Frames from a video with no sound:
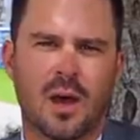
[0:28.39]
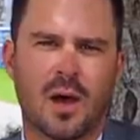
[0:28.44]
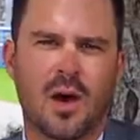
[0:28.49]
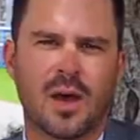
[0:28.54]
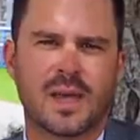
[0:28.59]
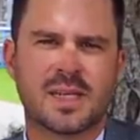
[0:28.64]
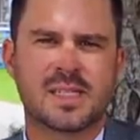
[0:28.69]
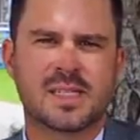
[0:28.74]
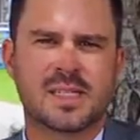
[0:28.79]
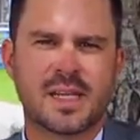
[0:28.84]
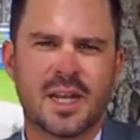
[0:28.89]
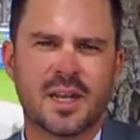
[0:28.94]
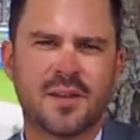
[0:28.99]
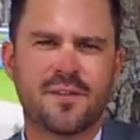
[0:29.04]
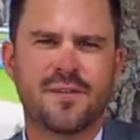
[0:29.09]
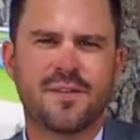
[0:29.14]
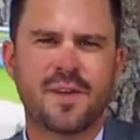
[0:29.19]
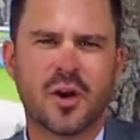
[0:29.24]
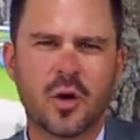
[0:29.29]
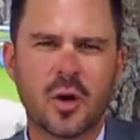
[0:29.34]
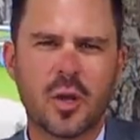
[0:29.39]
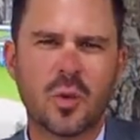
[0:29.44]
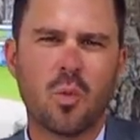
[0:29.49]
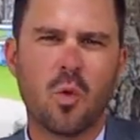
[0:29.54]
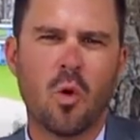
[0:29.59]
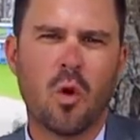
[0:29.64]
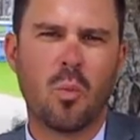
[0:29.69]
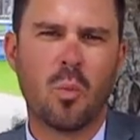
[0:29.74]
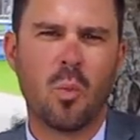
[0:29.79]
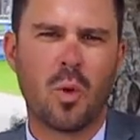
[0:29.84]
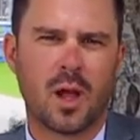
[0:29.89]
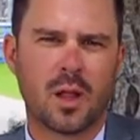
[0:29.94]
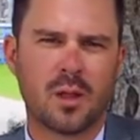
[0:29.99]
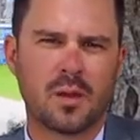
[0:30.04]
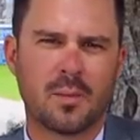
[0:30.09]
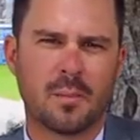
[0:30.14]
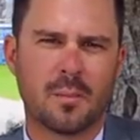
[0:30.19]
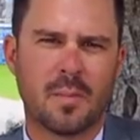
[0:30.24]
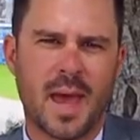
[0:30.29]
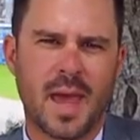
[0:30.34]
I extend a very warm
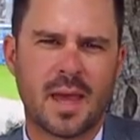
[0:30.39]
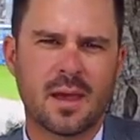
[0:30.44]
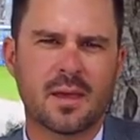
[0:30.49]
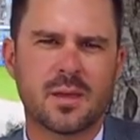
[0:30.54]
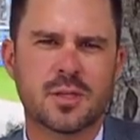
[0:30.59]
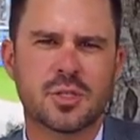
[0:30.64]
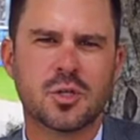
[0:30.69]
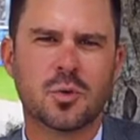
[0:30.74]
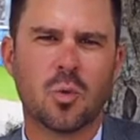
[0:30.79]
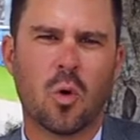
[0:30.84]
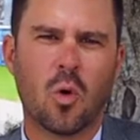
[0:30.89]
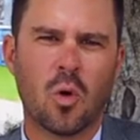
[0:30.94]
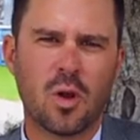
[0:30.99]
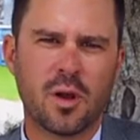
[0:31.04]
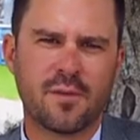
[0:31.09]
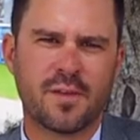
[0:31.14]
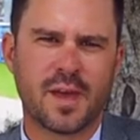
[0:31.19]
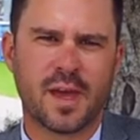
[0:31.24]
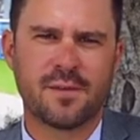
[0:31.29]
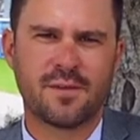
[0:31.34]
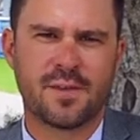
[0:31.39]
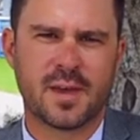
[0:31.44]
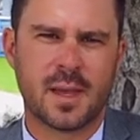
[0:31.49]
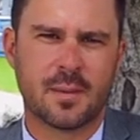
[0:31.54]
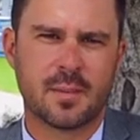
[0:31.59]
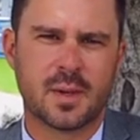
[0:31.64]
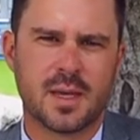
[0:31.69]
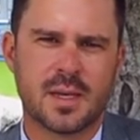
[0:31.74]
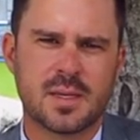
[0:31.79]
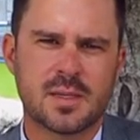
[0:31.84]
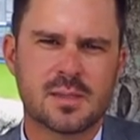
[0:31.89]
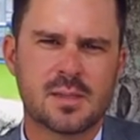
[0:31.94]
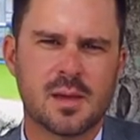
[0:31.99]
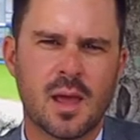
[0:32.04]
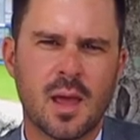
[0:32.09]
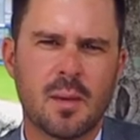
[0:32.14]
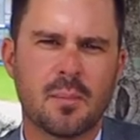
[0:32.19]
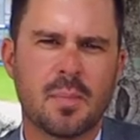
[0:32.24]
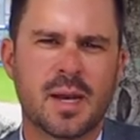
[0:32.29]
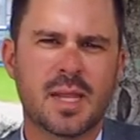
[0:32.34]
welcome back to all of our families,
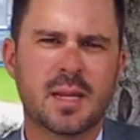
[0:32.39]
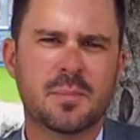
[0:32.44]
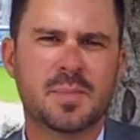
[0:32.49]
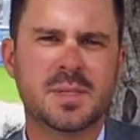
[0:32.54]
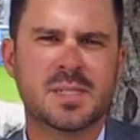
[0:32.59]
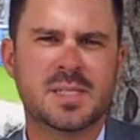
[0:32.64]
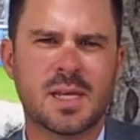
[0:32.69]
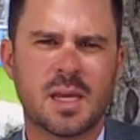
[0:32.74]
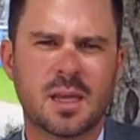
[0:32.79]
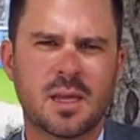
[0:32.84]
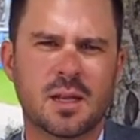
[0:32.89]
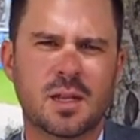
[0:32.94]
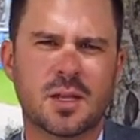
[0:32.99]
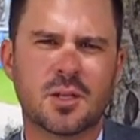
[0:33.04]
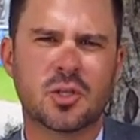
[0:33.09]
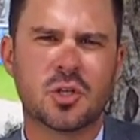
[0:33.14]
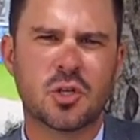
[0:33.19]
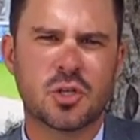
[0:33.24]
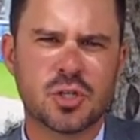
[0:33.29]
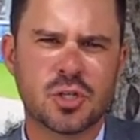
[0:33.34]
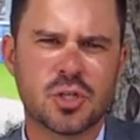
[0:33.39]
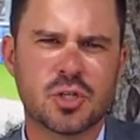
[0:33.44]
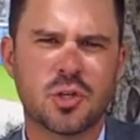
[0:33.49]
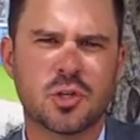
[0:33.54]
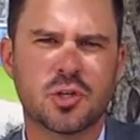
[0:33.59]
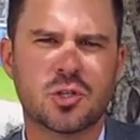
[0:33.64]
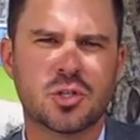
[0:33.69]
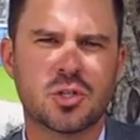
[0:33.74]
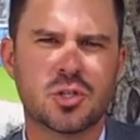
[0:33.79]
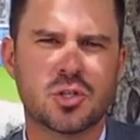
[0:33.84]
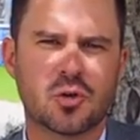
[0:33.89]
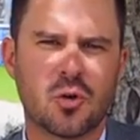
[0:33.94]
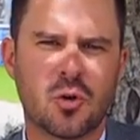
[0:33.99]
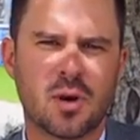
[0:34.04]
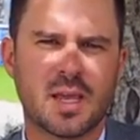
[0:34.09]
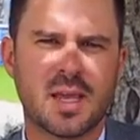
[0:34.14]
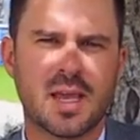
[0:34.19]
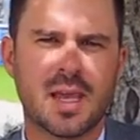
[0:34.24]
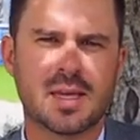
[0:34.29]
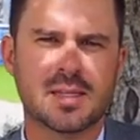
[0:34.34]
but in particular new students
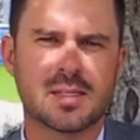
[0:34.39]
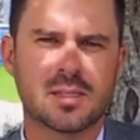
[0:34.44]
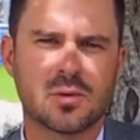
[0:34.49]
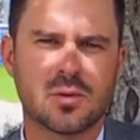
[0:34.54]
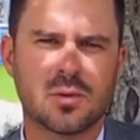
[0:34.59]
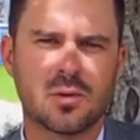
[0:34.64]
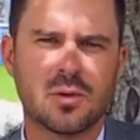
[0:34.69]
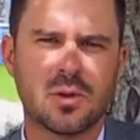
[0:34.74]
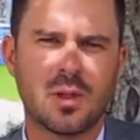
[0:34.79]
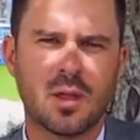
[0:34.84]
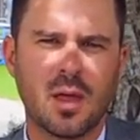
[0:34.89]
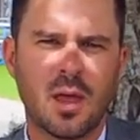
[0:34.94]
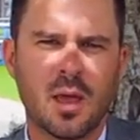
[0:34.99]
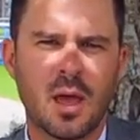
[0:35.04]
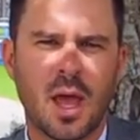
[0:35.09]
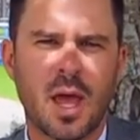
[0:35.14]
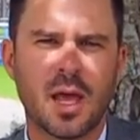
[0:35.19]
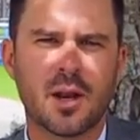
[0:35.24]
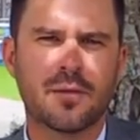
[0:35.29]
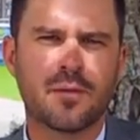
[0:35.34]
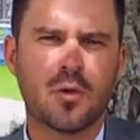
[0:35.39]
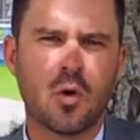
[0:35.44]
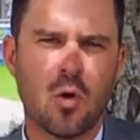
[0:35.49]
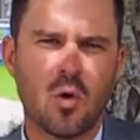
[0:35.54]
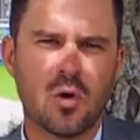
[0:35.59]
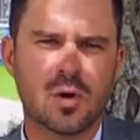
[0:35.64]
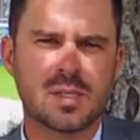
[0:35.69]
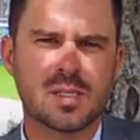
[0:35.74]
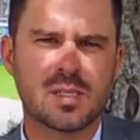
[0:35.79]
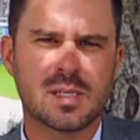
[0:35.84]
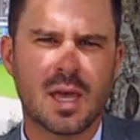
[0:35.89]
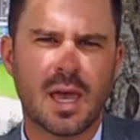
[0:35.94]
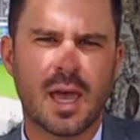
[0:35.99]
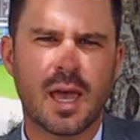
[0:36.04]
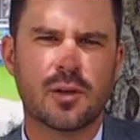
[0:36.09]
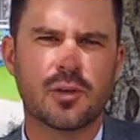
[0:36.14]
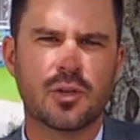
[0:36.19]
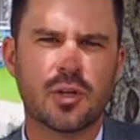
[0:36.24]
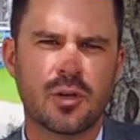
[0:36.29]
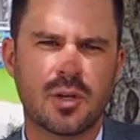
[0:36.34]
joining our school and of course
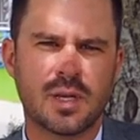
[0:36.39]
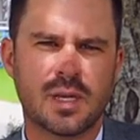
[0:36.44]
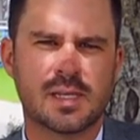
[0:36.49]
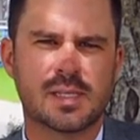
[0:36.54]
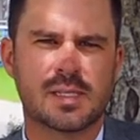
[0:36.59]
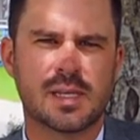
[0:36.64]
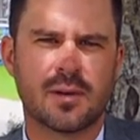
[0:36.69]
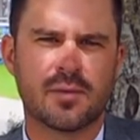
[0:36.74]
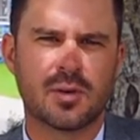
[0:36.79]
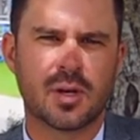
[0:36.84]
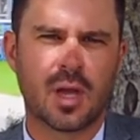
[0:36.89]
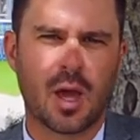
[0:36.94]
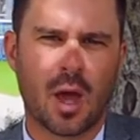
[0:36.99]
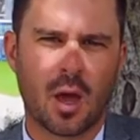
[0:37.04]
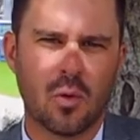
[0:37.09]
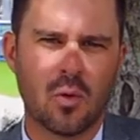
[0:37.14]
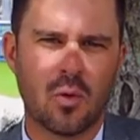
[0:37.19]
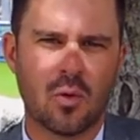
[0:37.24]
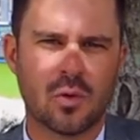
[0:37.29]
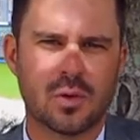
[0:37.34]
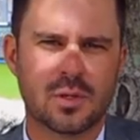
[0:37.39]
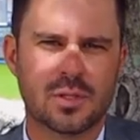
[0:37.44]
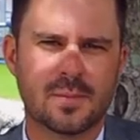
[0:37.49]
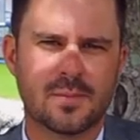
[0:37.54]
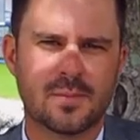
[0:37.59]
our new Year seven cohort.